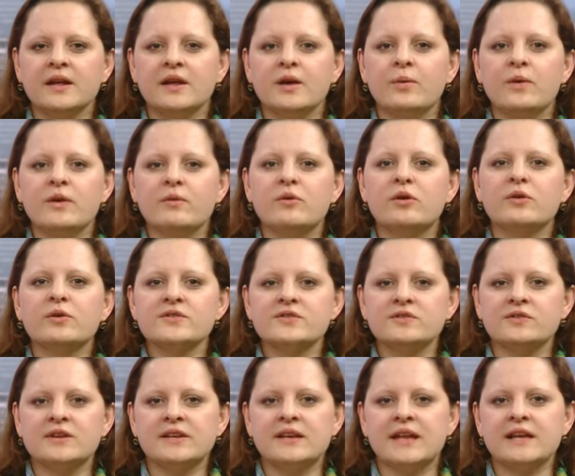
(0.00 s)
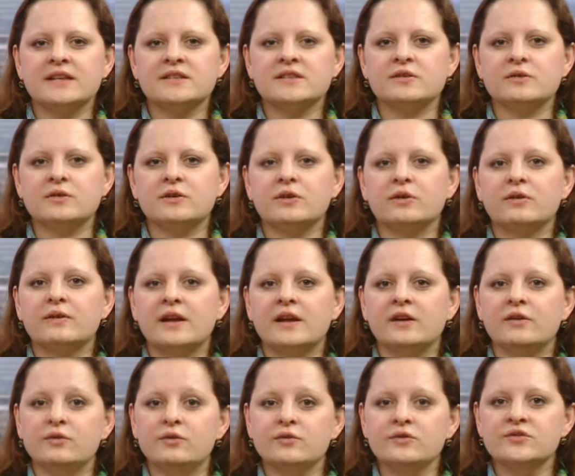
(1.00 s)
We will also connect to Gloria
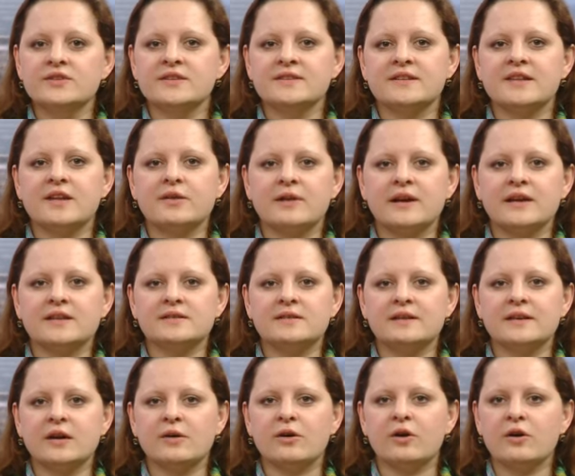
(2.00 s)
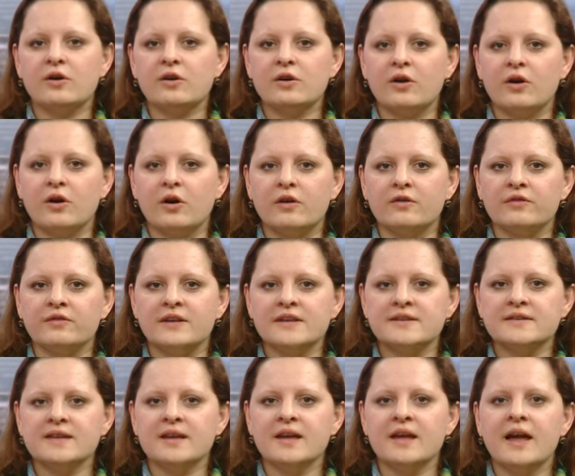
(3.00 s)
Liu, she's a director in our Hong Kong
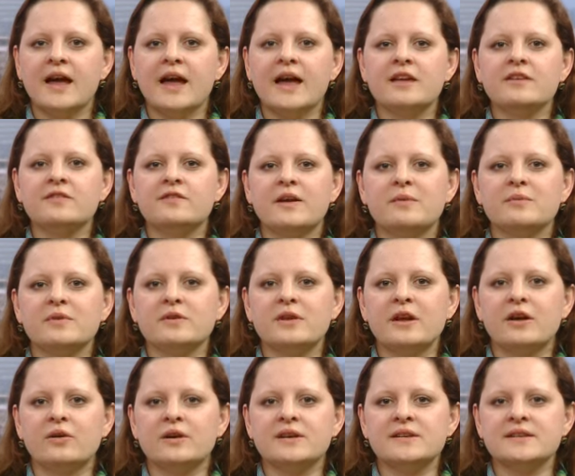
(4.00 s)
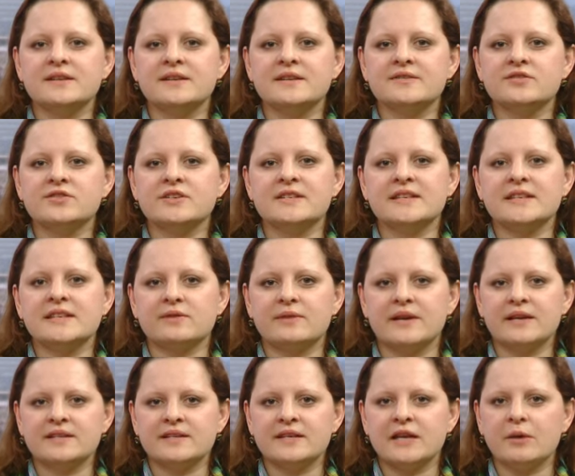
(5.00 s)
office, and Fabiola Ortiz, she's a
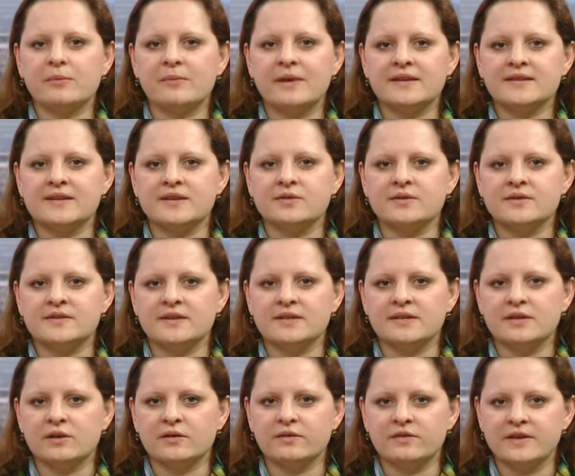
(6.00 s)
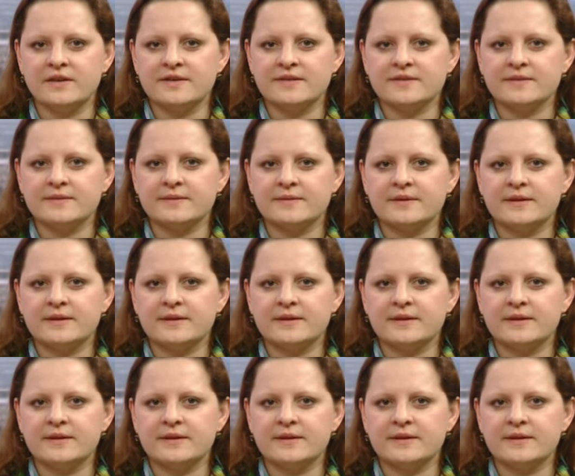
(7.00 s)
director in our Mexico City office.